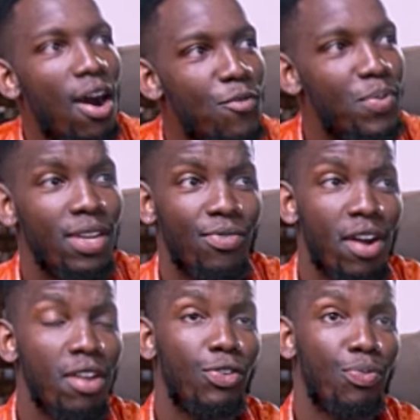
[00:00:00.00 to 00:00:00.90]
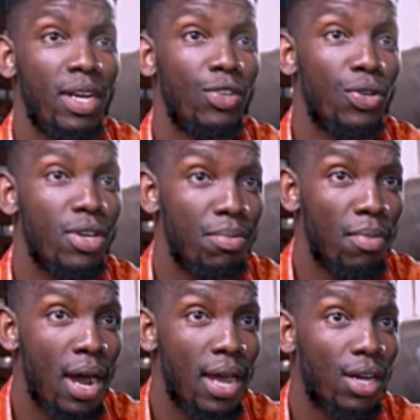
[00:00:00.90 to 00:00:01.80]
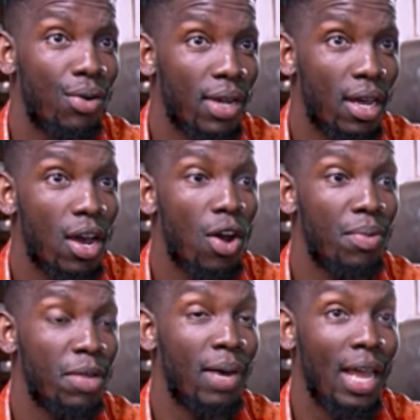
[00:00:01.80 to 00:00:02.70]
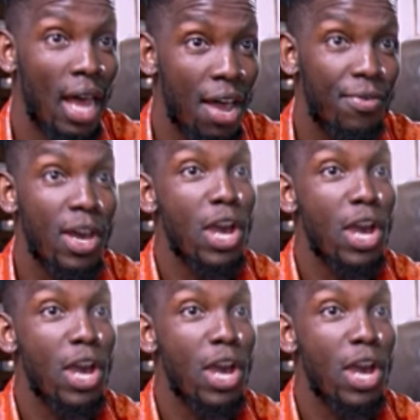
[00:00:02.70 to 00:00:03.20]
have been very instrumental in my career or in my life,